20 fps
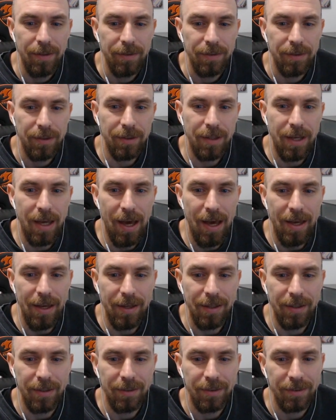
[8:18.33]
Okay.
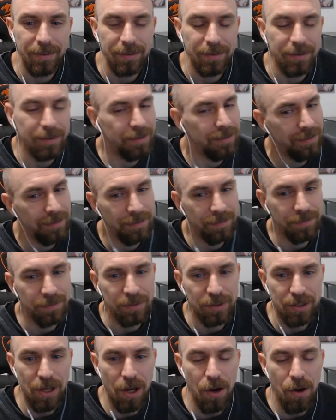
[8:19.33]

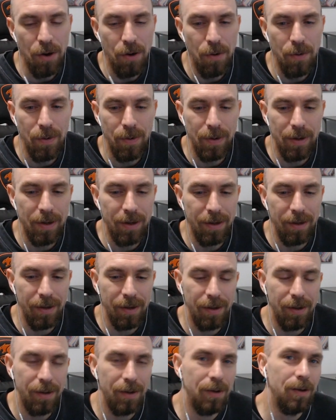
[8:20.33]
So,
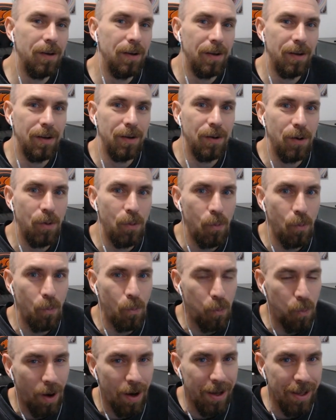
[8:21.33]

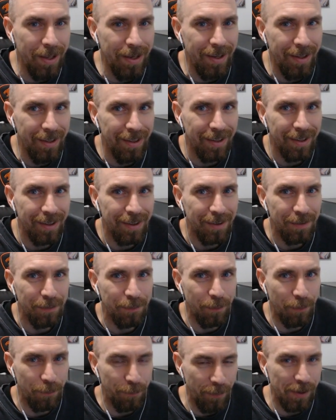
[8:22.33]
one
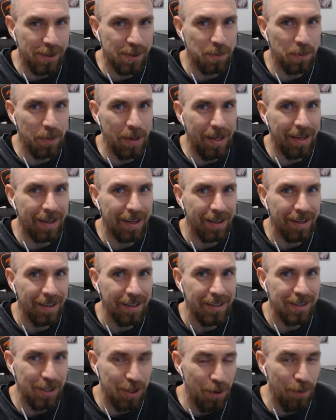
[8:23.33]
for first week,
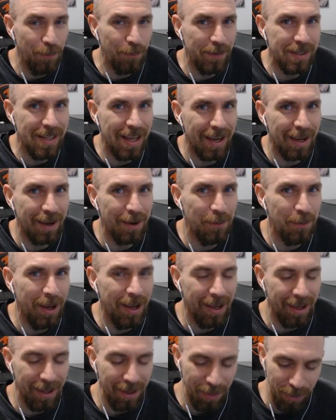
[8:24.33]
two for second
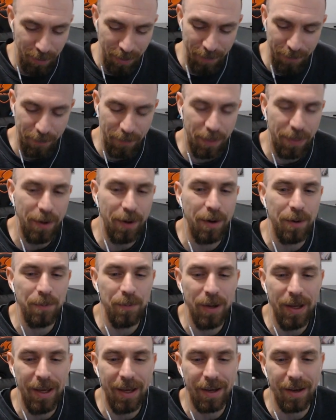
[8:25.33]
week, three for third
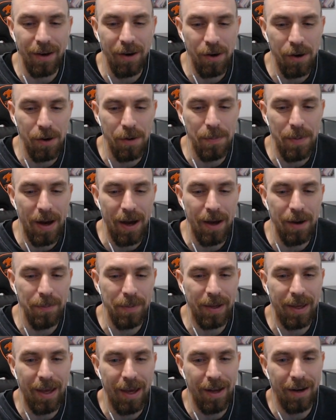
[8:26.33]
week, all
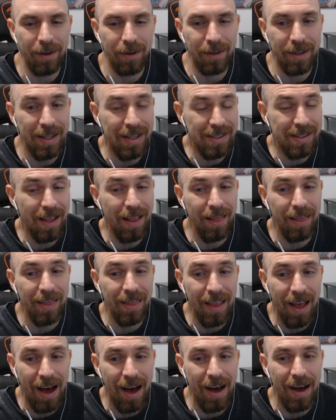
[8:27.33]
biomechanical. That's a
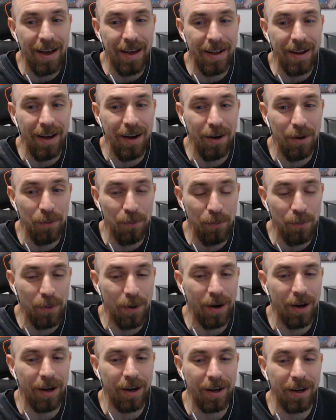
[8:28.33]
lot of
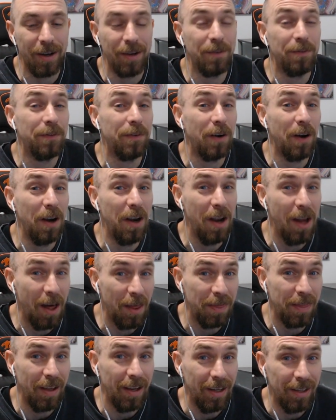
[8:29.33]
work for
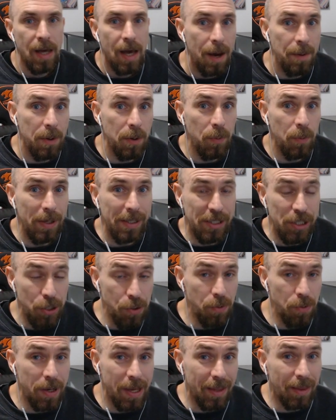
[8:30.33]
nothing. I mean, we
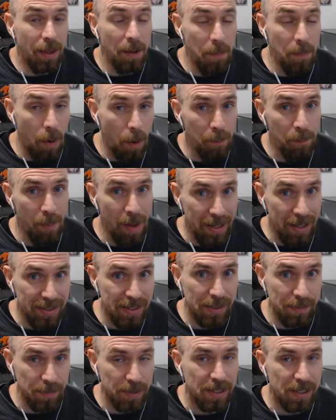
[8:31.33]
do get the
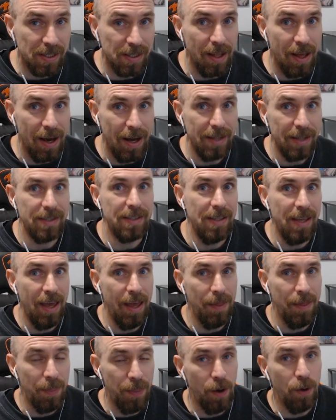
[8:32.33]
momentum slots,
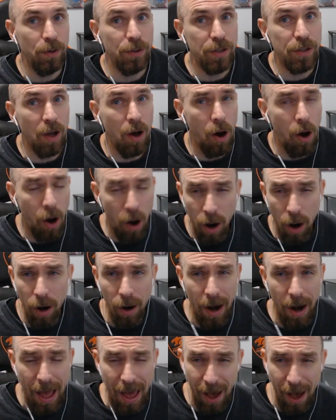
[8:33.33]
and those
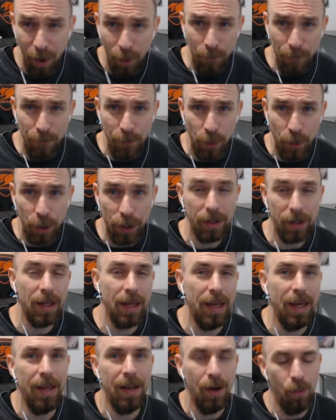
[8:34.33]
are helpful
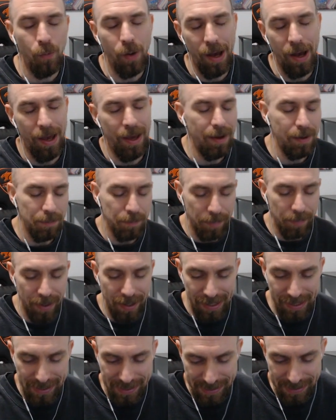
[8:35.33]
in a way,
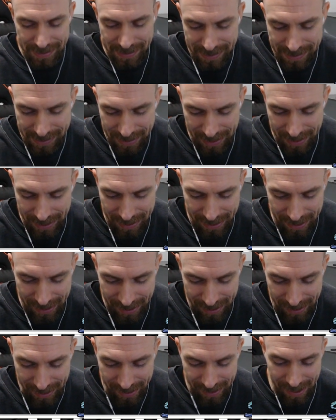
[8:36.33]
but uh,
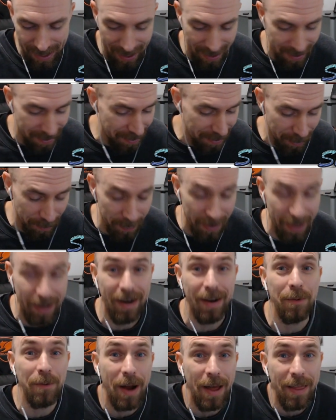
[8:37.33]
I don't know, man.
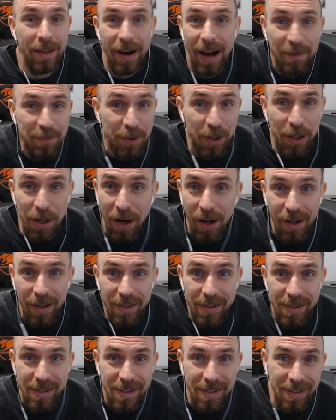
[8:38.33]
I'd rather have the
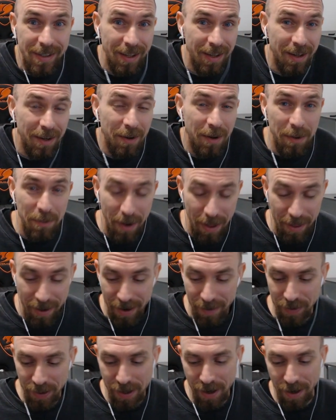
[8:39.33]
cards. You know, I'd rather
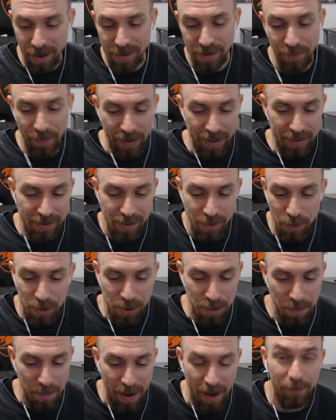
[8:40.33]
have the cards. If I could switch
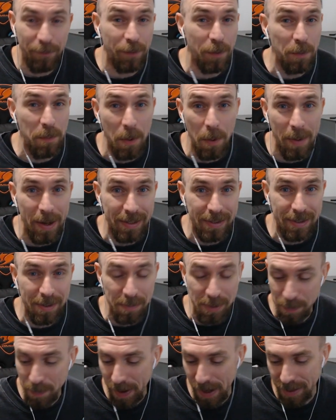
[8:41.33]
them out for momentum
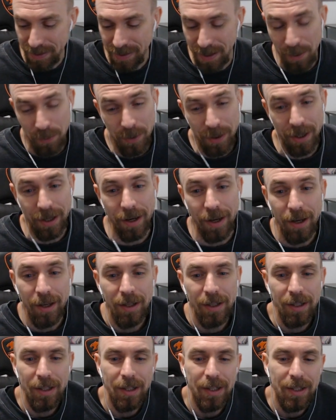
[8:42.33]
spots, I would.
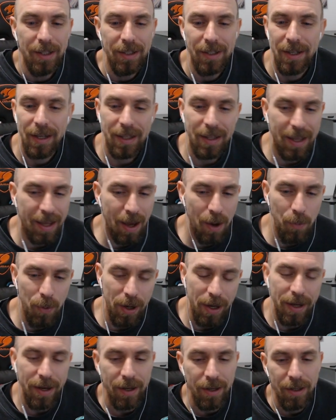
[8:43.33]
I think I
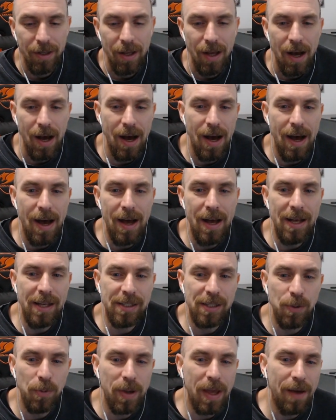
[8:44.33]
would. Uh,
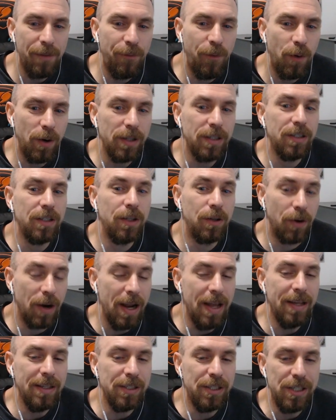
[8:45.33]
so we got four
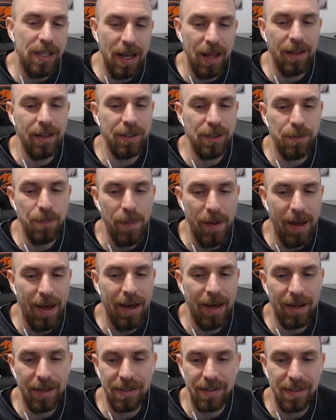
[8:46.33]
grand challenge
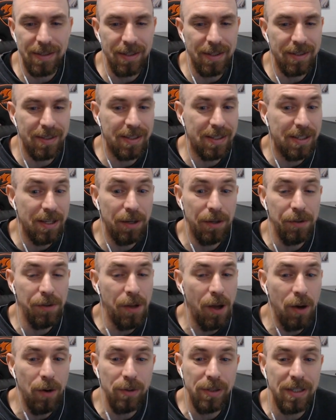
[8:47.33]
packs. Still
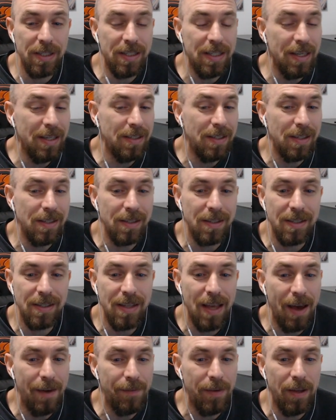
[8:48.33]
no season
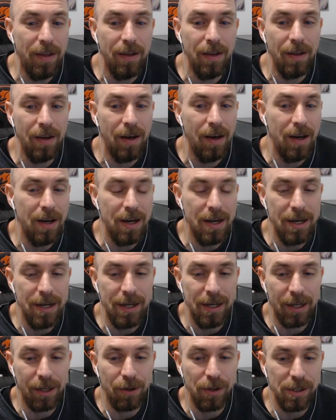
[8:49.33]
seven
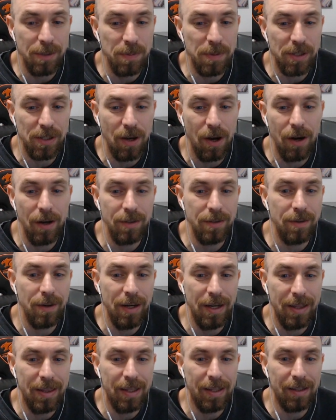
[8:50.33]
uh, Christmas cards or
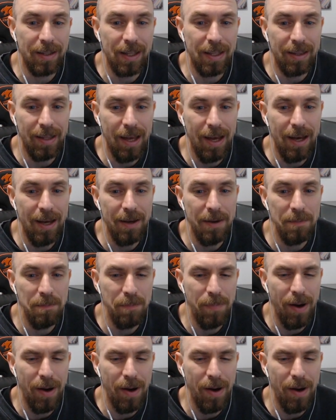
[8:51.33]
anything like that.